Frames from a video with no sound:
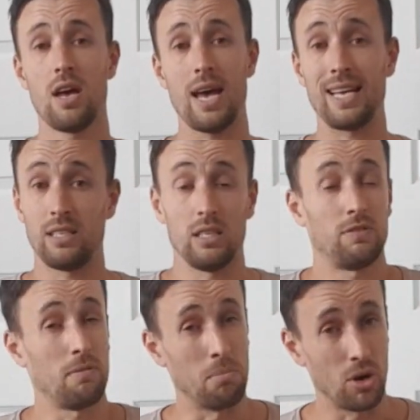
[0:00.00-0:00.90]
as it is
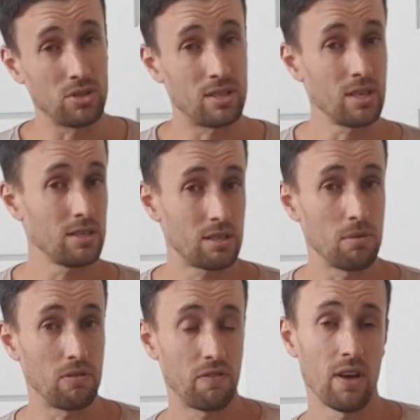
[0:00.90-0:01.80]
for most things, to be
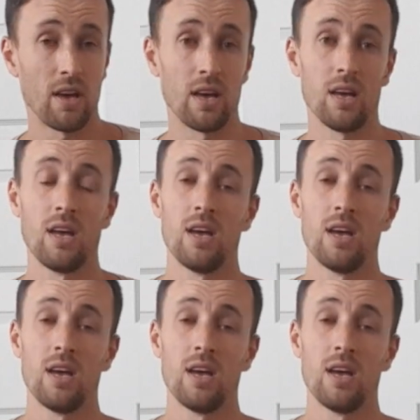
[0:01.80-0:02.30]
fair,